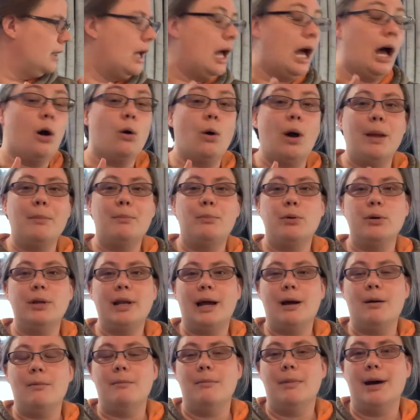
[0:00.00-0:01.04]
Oh, I put
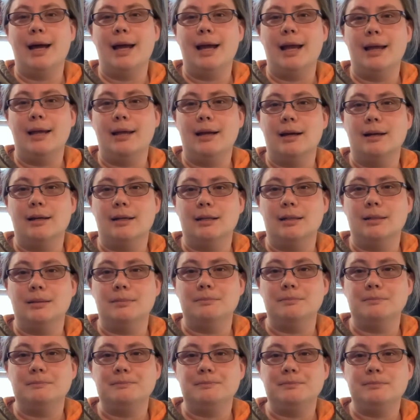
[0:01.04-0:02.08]
out my
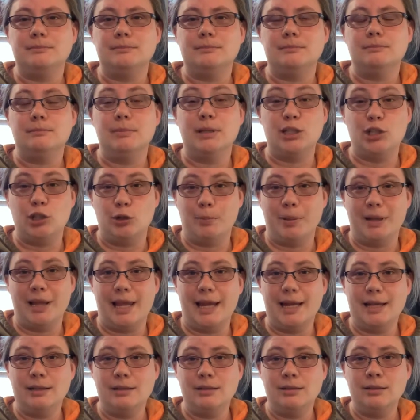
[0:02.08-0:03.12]
pitcher
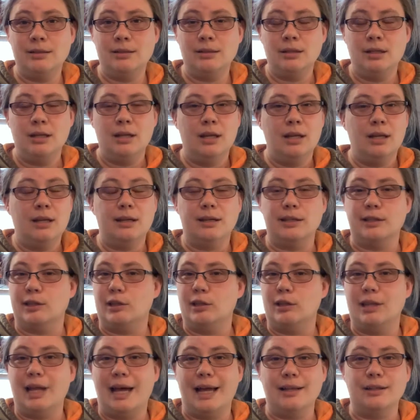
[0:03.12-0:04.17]
plant because
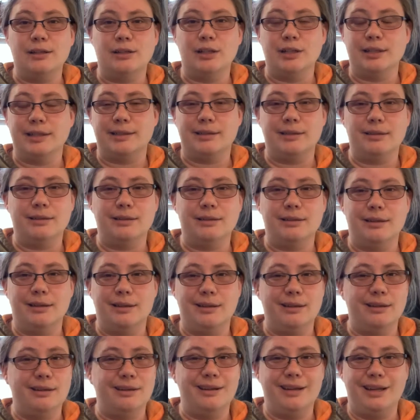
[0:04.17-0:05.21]
that
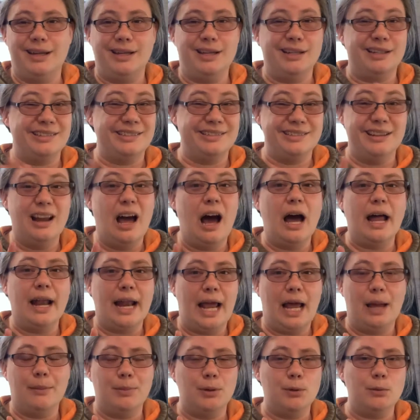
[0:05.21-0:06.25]
it is not
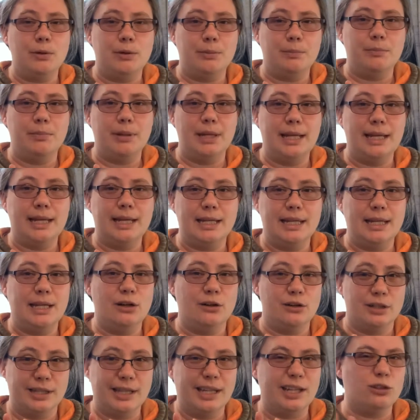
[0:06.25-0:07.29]
happy with being in here.
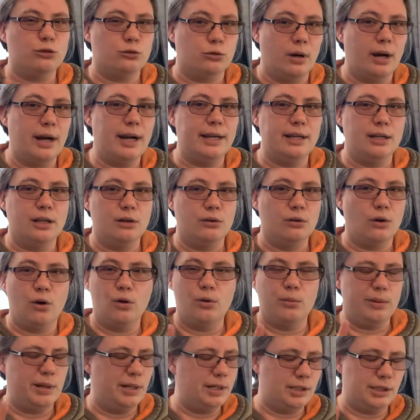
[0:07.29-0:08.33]
It's like trying to grow,
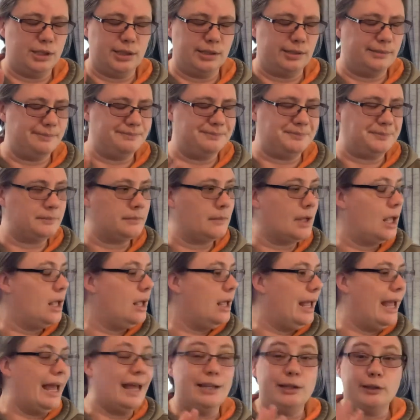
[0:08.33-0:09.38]
but it's just,
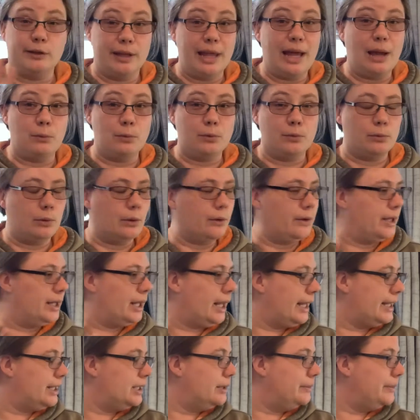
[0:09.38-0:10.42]
and so that would really
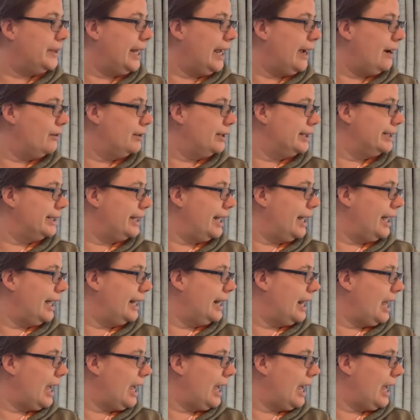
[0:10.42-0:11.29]
like to be outside.